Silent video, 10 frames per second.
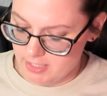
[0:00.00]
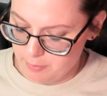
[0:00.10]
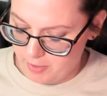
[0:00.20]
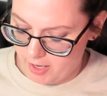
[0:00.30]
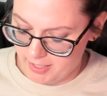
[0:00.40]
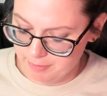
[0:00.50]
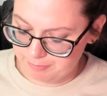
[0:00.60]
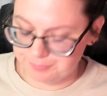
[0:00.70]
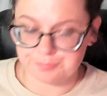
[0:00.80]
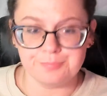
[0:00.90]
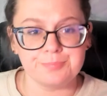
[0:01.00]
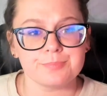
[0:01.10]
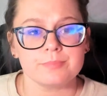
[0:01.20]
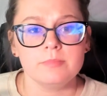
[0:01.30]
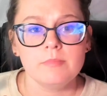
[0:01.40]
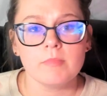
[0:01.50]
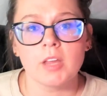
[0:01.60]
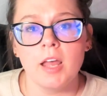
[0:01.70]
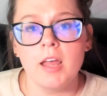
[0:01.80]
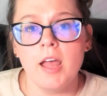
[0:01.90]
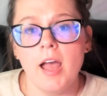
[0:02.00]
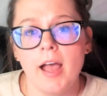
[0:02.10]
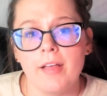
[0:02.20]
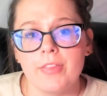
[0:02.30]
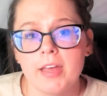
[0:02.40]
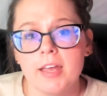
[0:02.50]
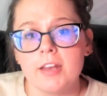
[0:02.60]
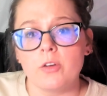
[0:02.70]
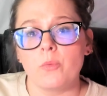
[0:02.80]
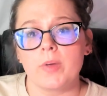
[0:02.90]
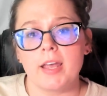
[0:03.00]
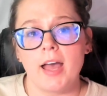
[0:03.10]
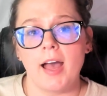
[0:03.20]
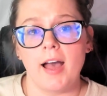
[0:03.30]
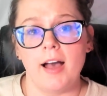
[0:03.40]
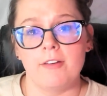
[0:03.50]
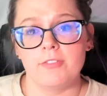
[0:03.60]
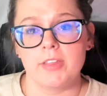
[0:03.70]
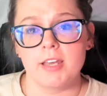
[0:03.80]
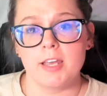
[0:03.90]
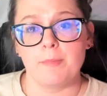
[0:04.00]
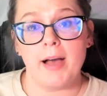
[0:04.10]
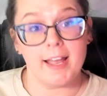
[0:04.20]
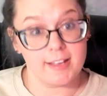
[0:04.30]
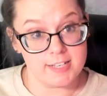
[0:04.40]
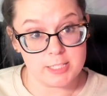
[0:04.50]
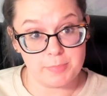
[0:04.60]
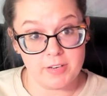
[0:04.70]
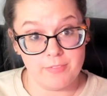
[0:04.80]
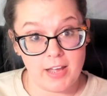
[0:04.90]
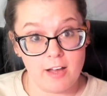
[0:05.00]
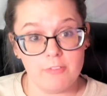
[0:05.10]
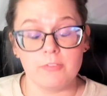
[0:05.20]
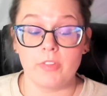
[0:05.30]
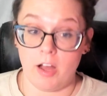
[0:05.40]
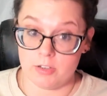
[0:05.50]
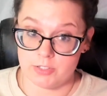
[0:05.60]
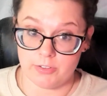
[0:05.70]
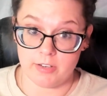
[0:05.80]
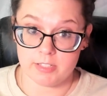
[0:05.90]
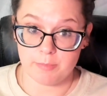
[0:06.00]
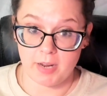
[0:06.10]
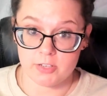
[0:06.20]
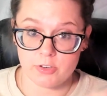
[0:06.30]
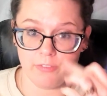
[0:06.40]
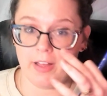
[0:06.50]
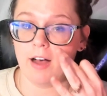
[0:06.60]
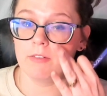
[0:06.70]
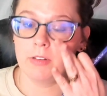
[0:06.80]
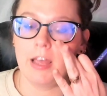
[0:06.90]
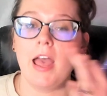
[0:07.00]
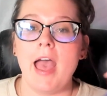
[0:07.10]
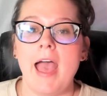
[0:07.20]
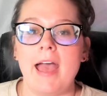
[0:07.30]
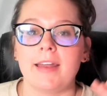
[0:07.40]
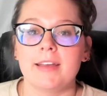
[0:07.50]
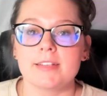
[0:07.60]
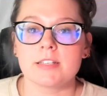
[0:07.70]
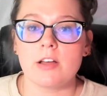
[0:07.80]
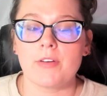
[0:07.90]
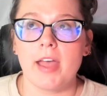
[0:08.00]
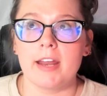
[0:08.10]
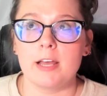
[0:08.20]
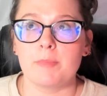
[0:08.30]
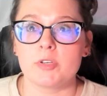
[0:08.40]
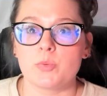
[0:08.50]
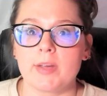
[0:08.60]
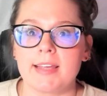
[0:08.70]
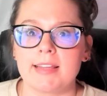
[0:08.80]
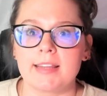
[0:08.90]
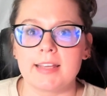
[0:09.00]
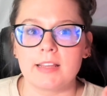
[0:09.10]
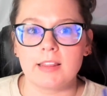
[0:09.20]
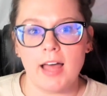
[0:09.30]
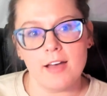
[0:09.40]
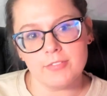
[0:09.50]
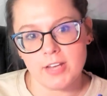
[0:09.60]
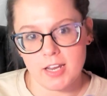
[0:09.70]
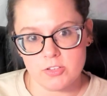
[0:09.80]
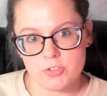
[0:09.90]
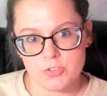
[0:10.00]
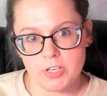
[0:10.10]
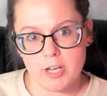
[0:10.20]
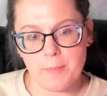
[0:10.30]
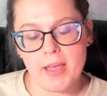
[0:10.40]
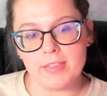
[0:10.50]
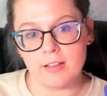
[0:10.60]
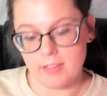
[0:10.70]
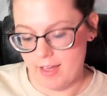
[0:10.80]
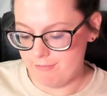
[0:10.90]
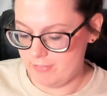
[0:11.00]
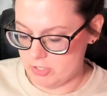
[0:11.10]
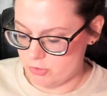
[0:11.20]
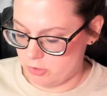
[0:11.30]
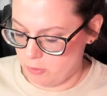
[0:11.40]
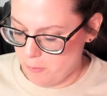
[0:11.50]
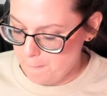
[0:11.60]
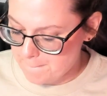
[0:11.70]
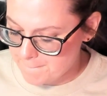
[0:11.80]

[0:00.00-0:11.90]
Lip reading: of the body. And then we have the bicuspid valve, also known as the mitral valve, and it's located between the left atrium and the left ventricle.